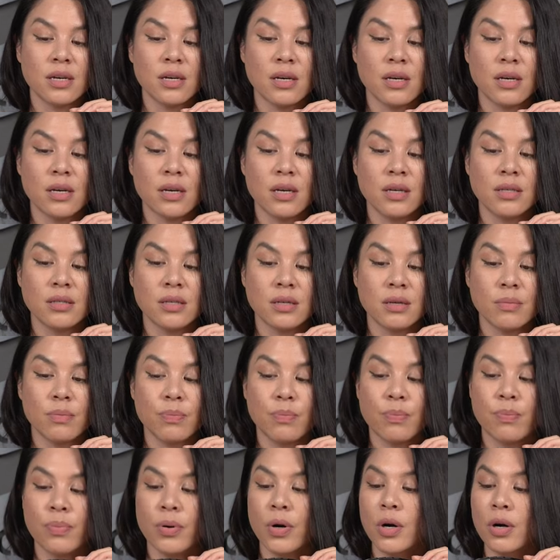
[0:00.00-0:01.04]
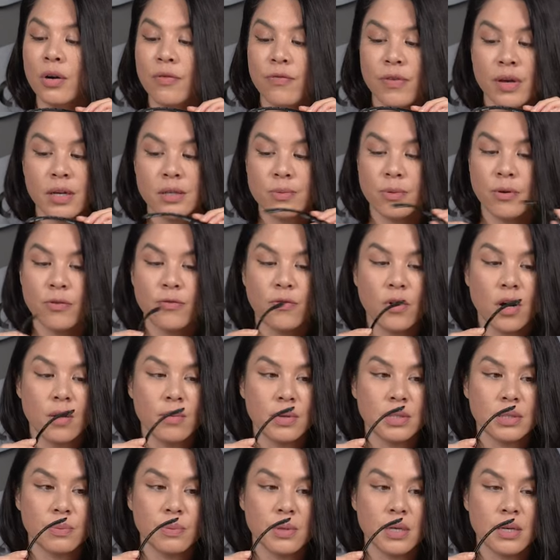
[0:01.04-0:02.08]
a perfect
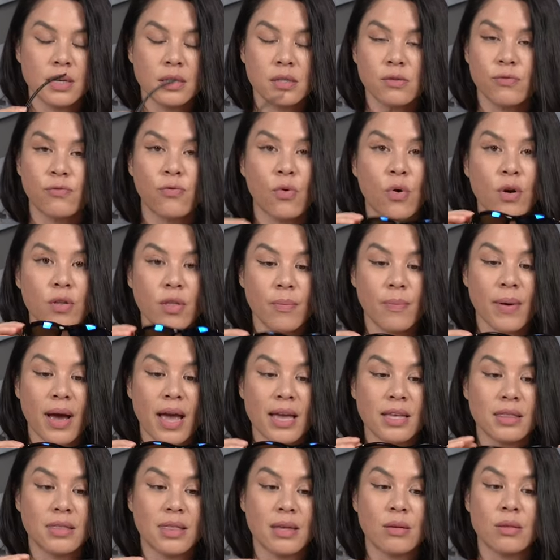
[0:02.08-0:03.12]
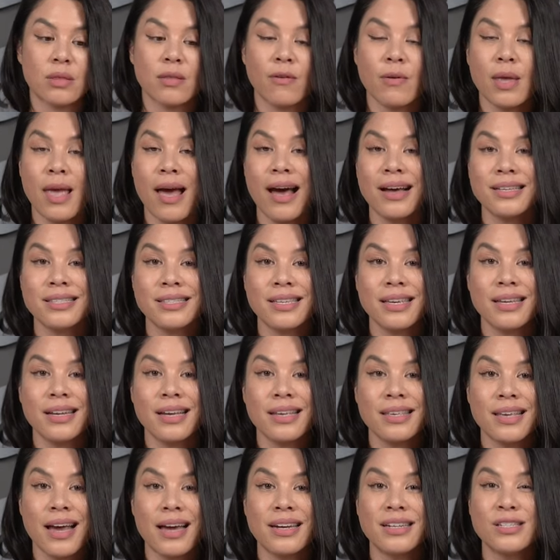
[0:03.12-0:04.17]
performance piece for the bike. The gasket,
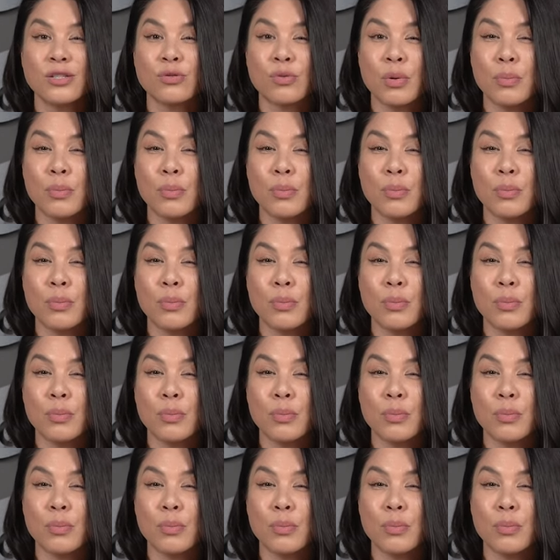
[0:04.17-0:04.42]
again, is